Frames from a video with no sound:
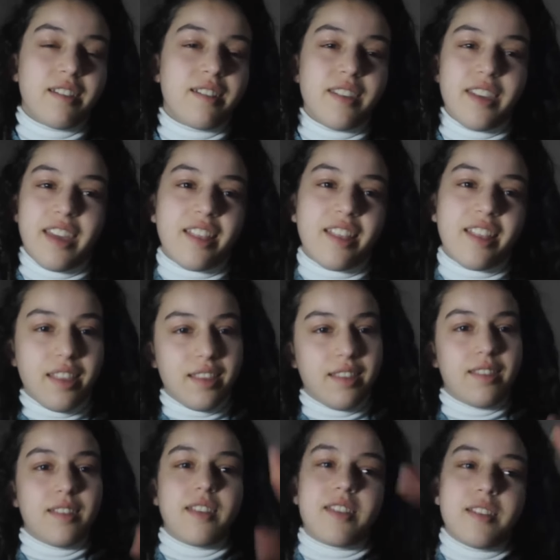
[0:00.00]
get
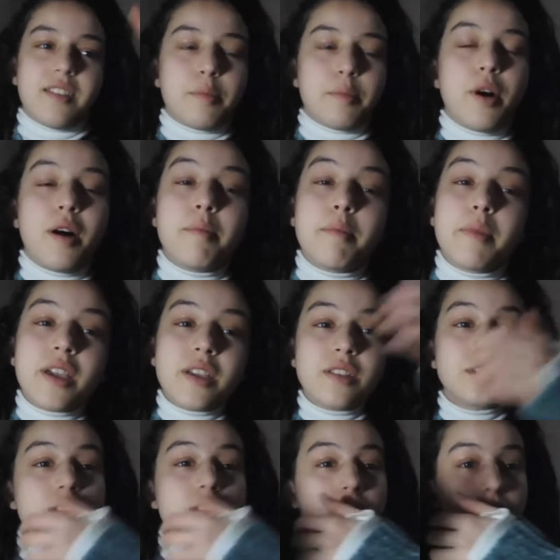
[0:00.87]
the bombing
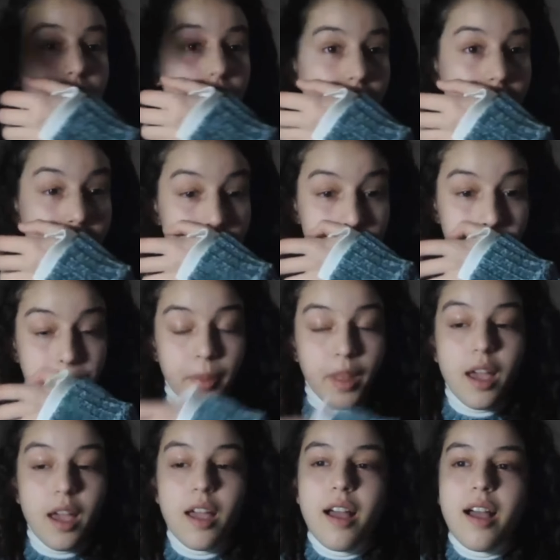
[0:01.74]
to stop
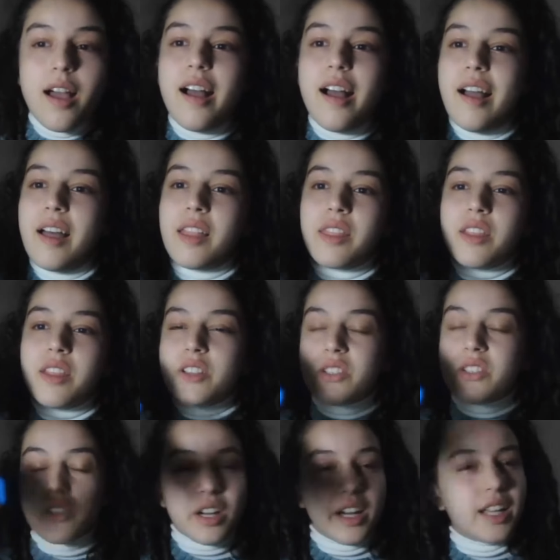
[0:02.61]
and the
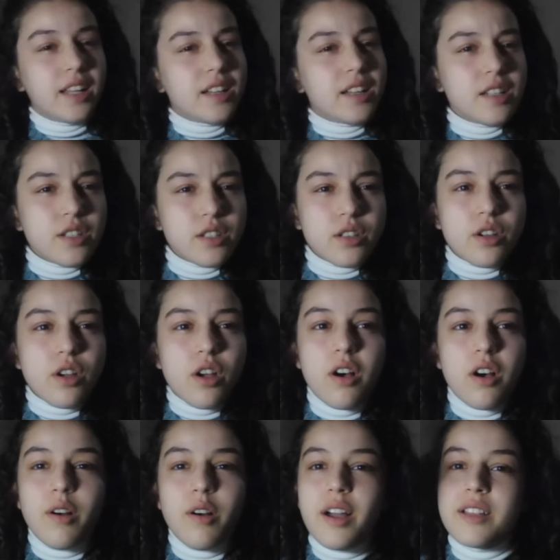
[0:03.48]
Israelis to
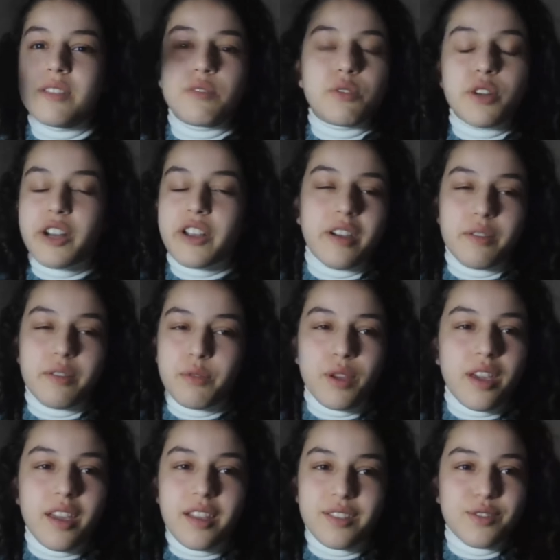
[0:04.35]
go, and we're good.
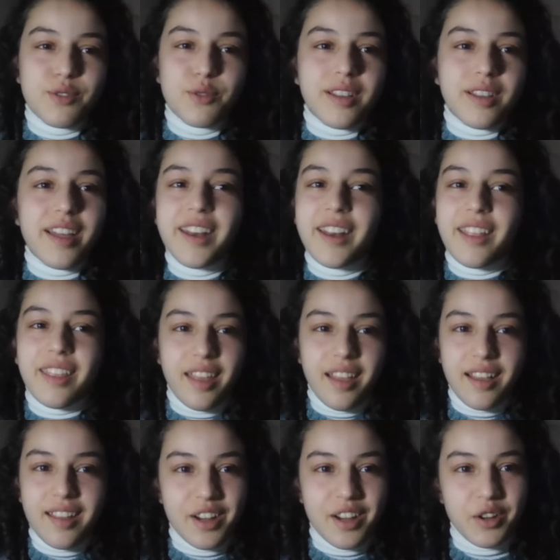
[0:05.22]
We can do it,
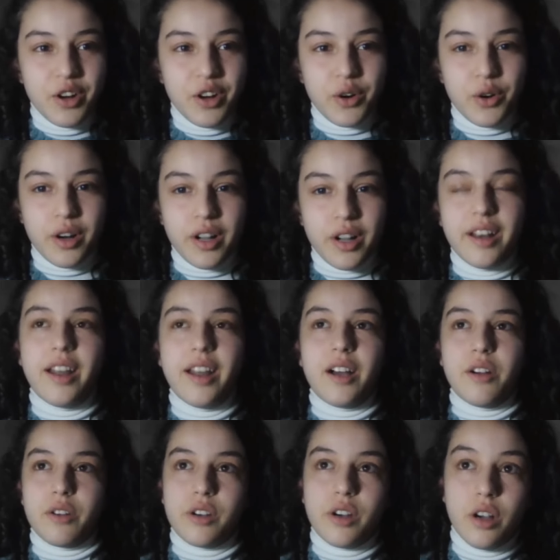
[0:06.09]
anything on
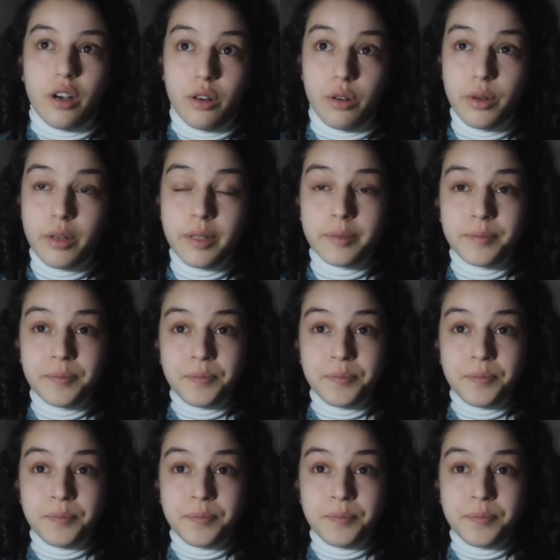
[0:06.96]
our own.